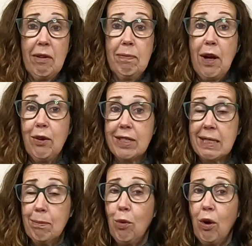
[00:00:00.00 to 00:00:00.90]
both,
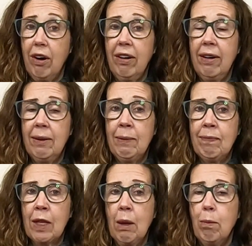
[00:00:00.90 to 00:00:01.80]
some more
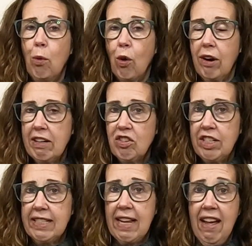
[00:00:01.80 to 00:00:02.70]
Moorish
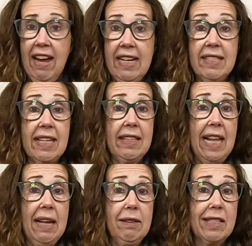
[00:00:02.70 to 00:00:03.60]
designs and
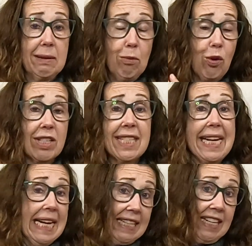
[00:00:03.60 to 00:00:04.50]
then some more
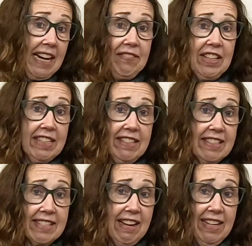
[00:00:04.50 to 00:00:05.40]
Scandinavian
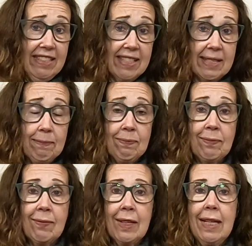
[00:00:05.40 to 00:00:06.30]
designs.
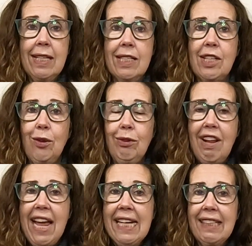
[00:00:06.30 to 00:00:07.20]
So
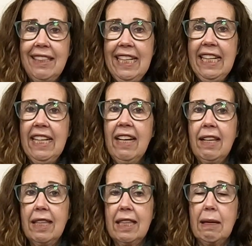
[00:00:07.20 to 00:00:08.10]
likely
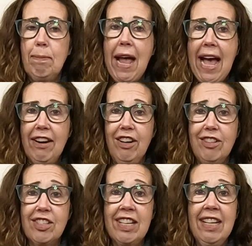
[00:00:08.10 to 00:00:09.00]
the
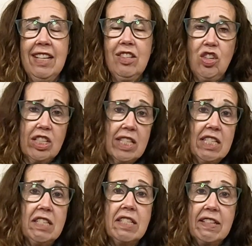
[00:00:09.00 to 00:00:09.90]
patterns just
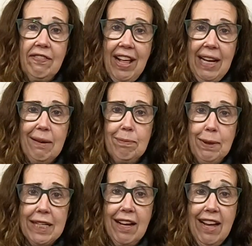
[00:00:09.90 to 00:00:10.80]
developed
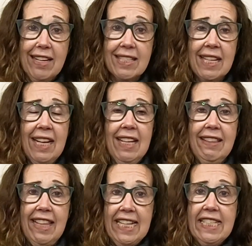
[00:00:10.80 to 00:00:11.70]
because
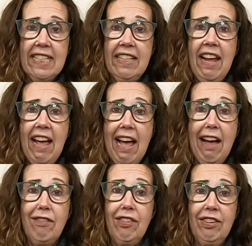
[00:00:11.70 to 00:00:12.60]
they did
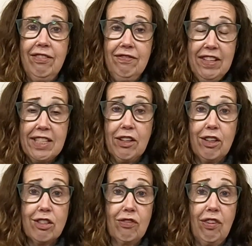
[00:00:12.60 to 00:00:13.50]
have
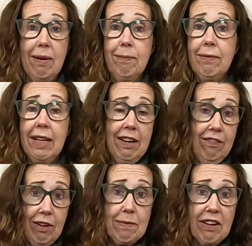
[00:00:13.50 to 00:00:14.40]
visitors from
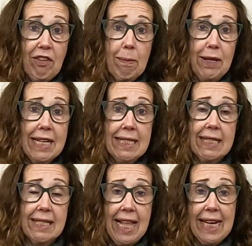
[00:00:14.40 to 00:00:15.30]
different
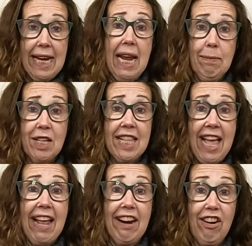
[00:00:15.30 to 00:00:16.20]
places that came to
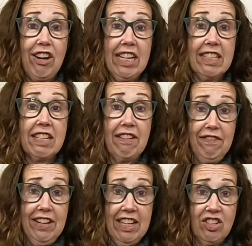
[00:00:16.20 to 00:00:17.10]
that area to
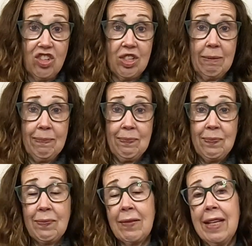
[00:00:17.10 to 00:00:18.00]
fish.
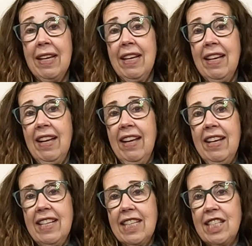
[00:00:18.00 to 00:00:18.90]

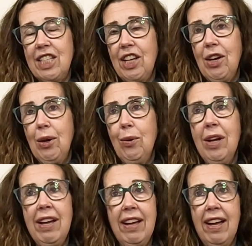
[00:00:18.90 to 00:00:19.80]
So
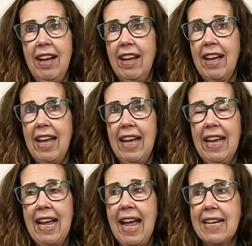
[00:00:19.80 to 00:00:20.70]

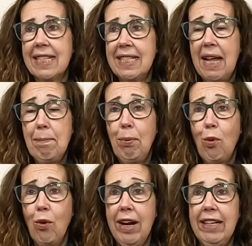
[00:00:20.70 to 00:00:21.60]
at some
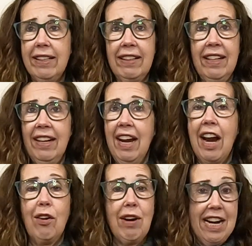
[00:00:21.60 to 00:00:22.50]
point
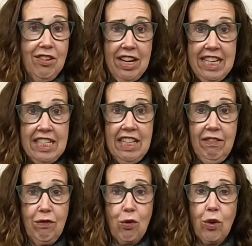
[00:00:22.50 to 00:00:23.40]
around
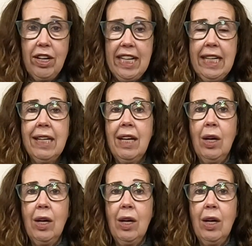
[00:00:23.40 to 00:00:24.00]
1840,